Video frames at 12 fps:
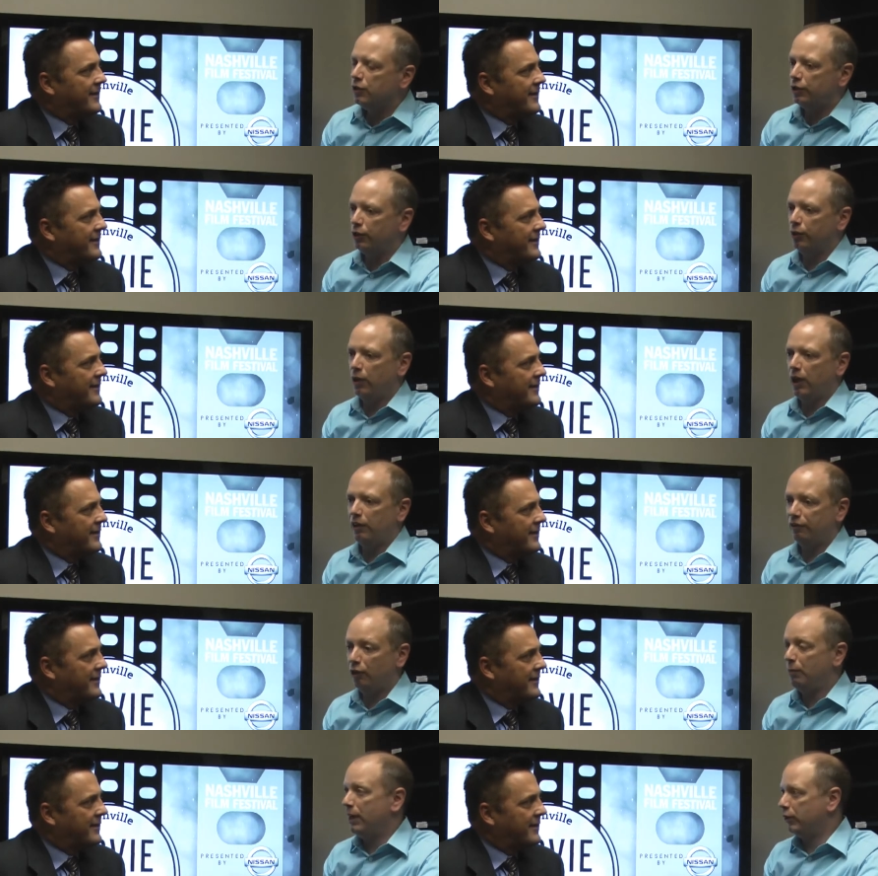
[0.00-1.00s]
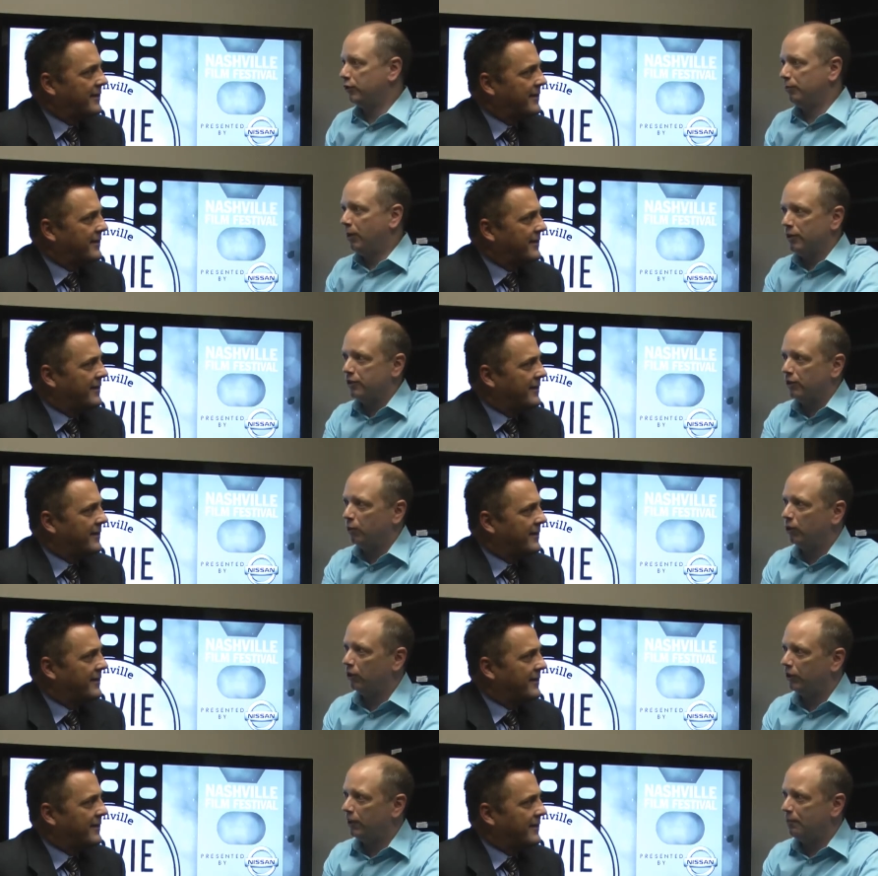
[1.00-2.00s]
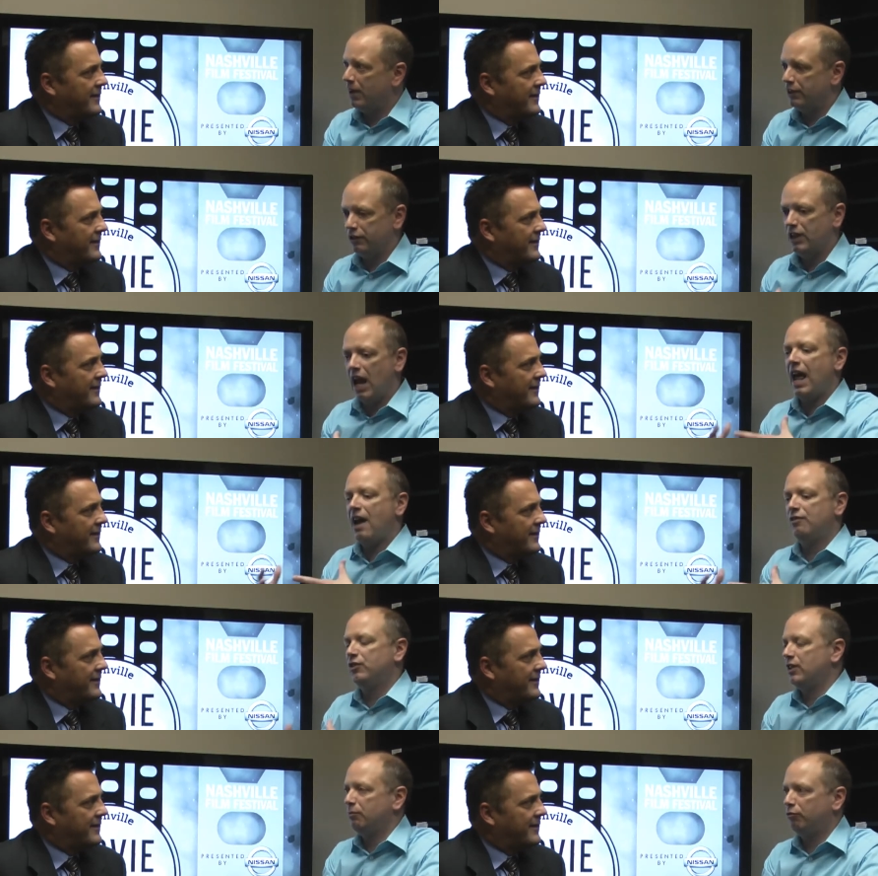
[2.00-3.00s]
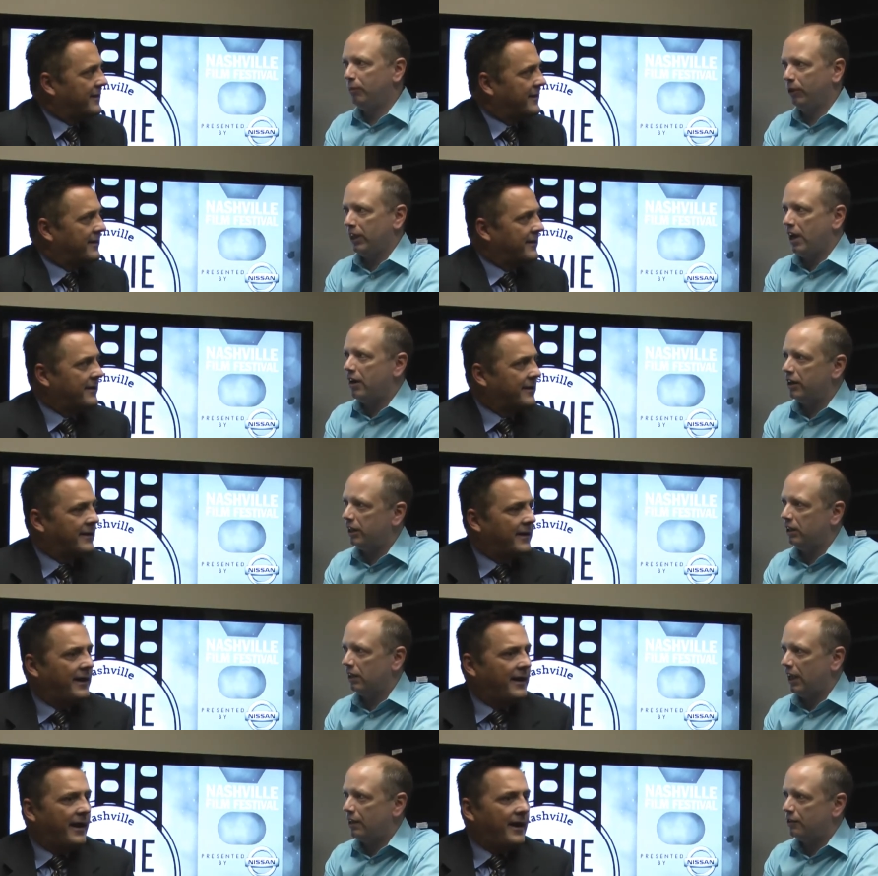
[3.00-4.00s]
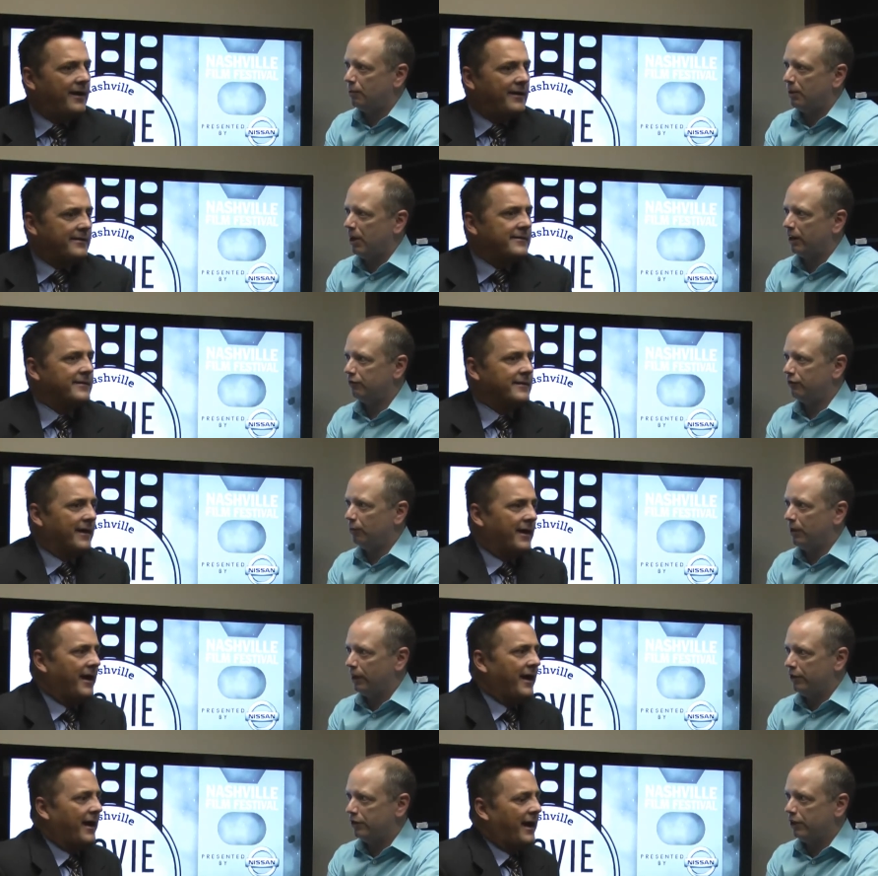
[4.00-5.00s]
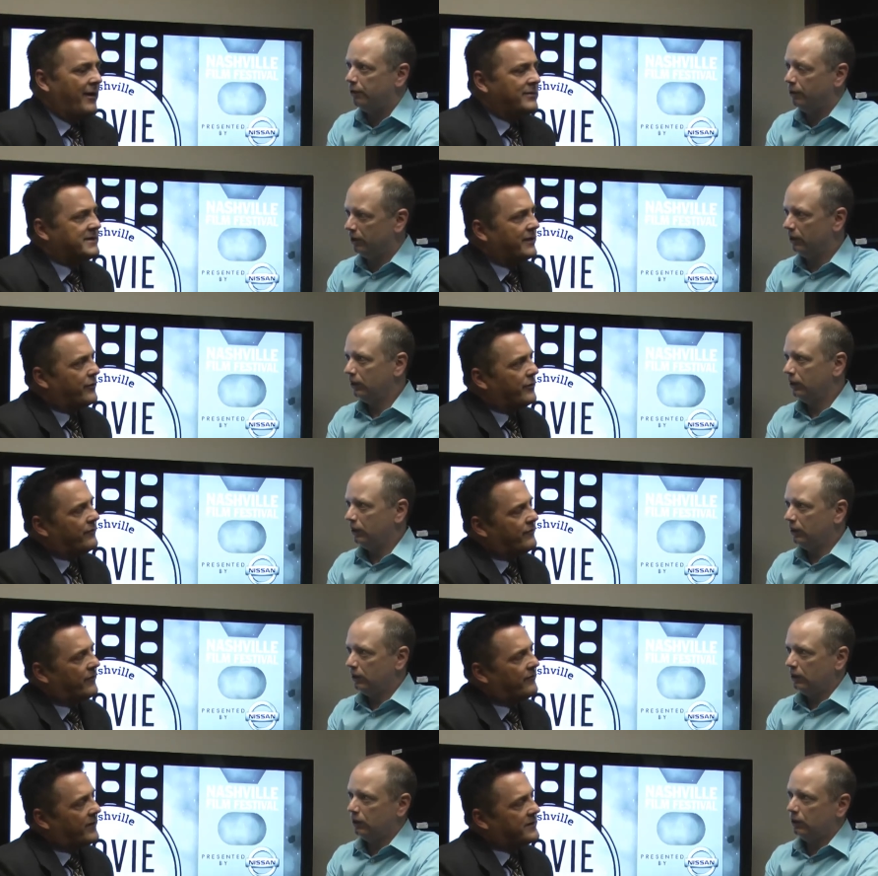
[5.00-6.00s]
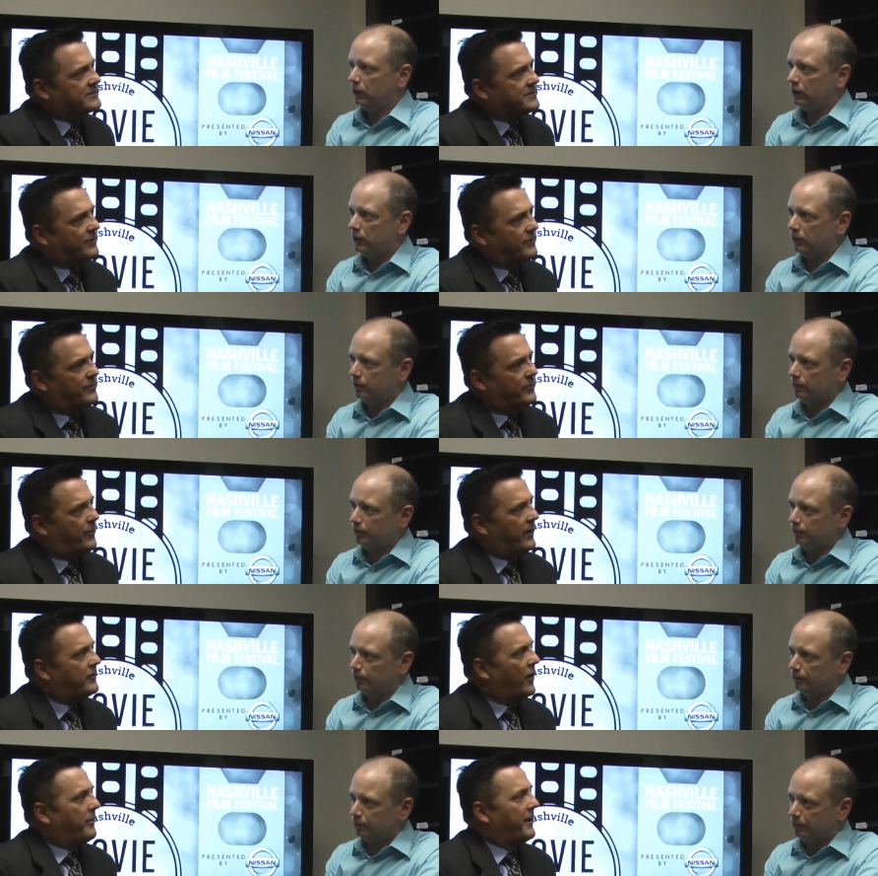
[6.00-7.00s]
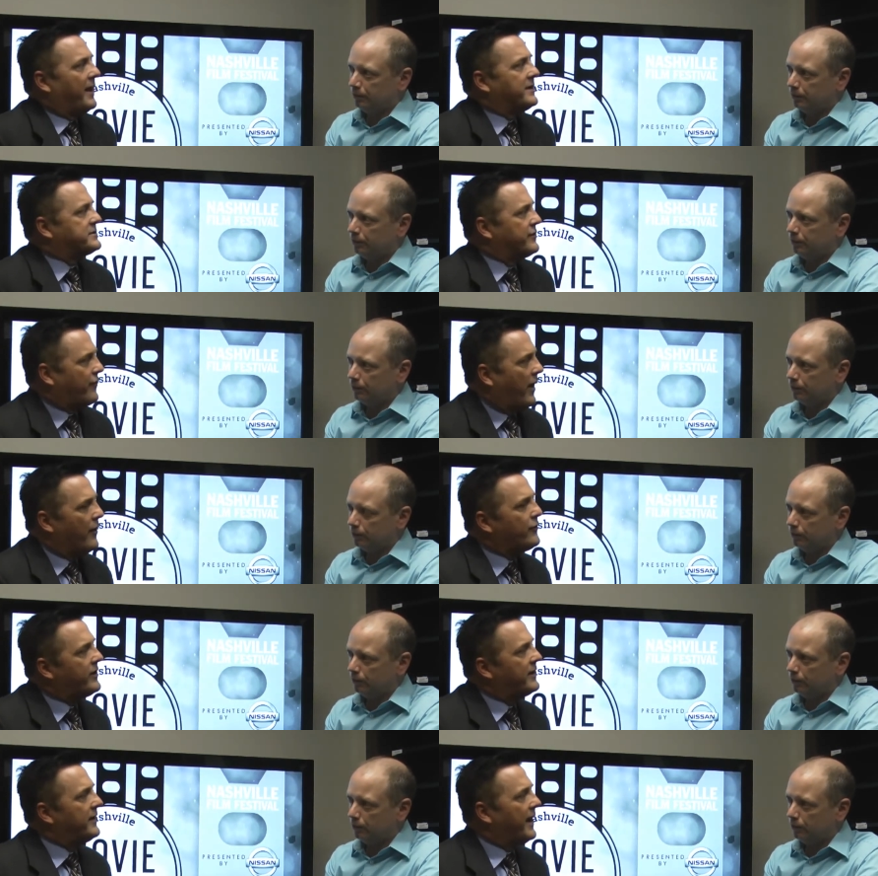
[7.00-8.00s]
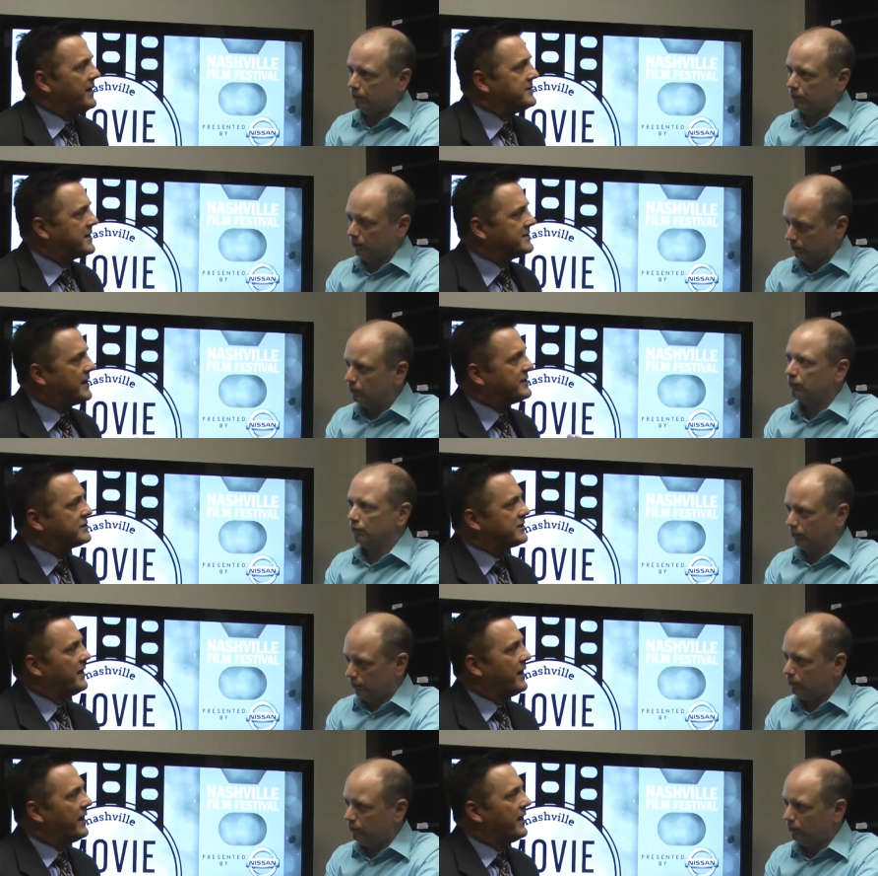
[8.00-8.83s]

Speaker 1: to uh, filmmakers from parts of the world that may just not have the same familiarity as American filmmakers do. I was out there on the film festival, the red carpet last year for all ten days because I just